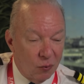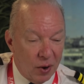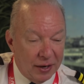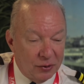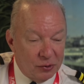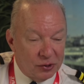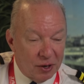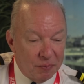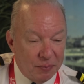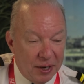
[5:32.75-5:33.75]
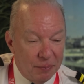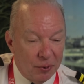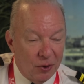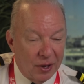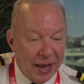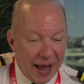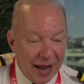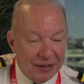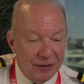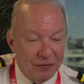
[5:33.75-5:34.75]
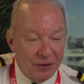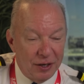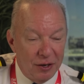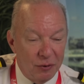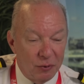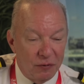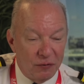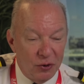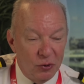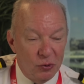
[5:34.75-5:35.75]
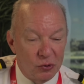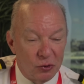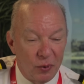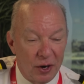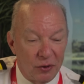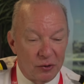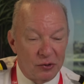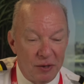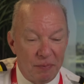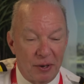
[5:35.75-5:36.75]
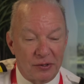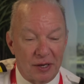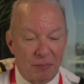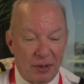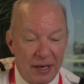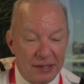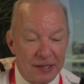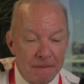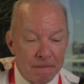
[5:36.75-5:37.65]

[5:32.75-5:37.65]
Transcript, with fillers: why do some people actively refuse to wear their seatbelts on planes?